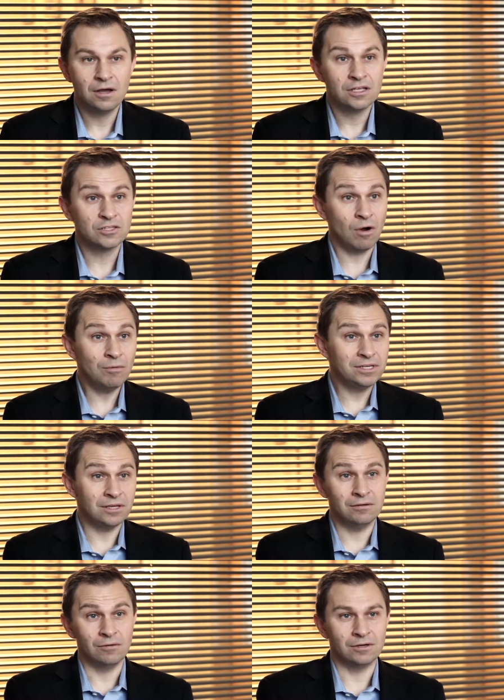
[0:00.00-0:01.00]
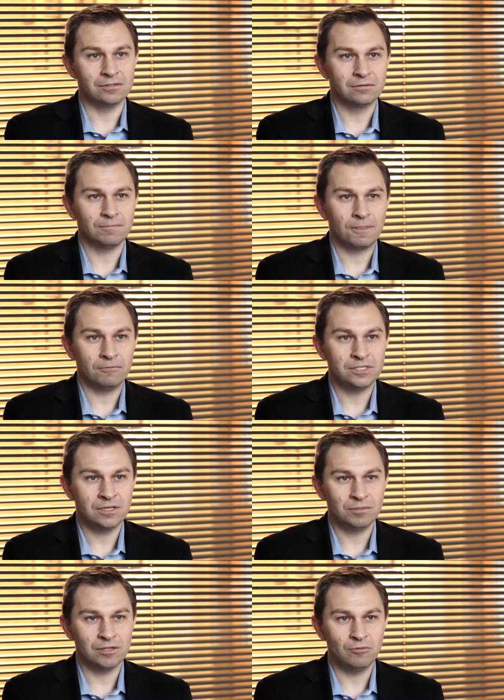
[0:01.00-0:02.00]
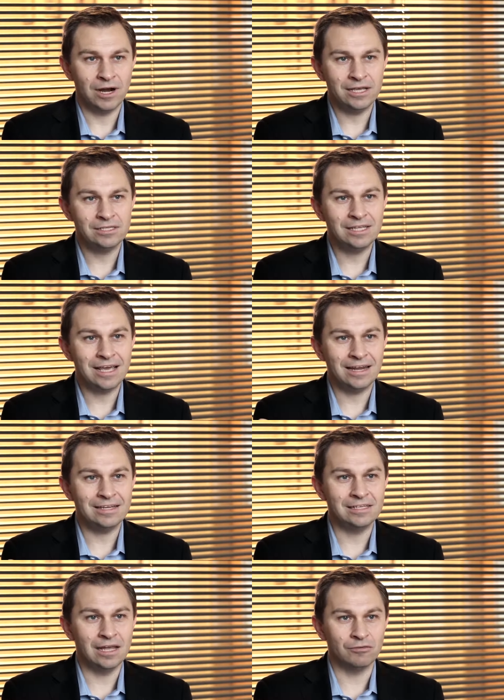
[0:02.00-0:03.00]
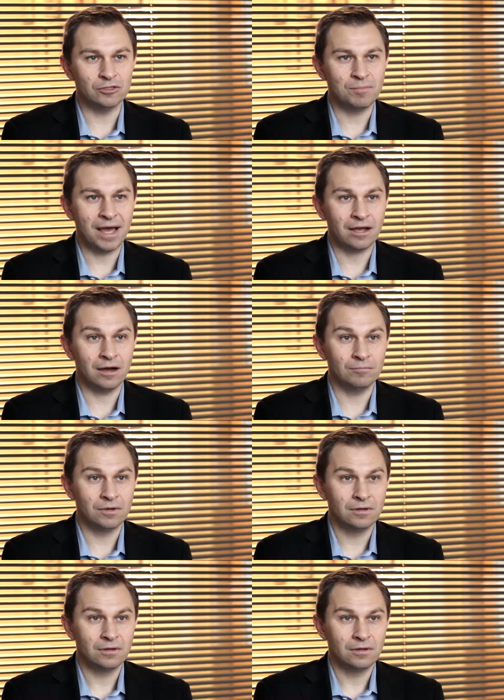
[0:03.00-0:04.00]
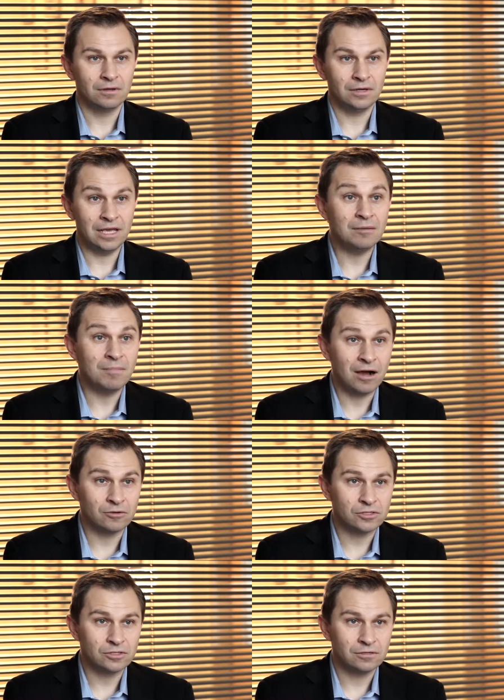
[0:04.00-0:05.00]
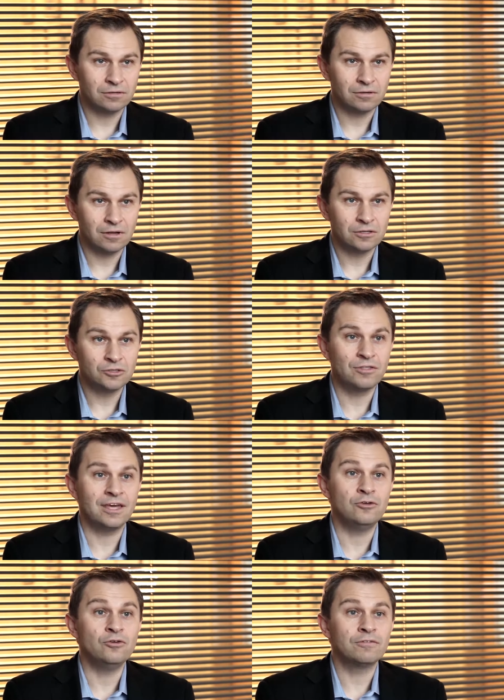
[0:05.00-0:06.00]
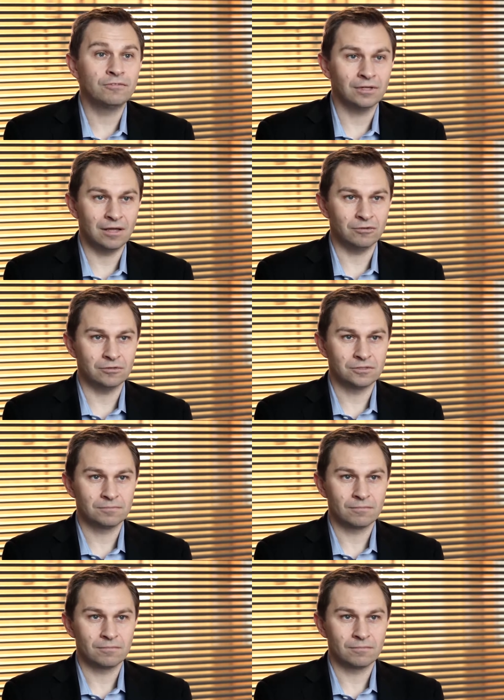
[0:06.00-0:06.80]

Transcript: So what we did was we simply raised the N A D levels back up in a mouse to their youthful levels.